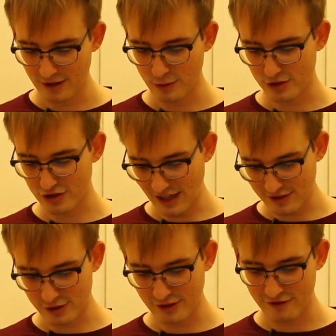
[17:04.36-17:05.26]
which
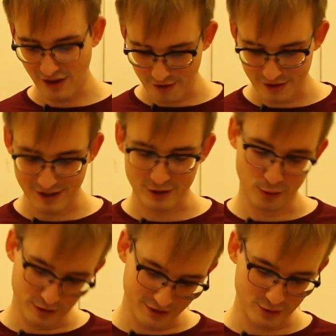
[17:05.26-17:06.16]
naturally vary
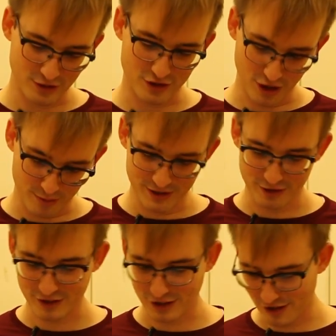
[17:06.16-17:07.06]
according to the
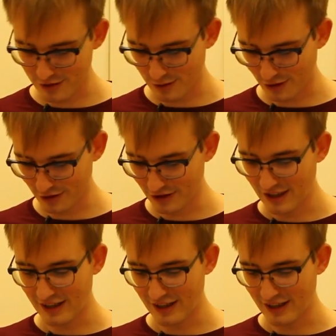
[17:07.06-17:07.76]
sharpening of the class struggle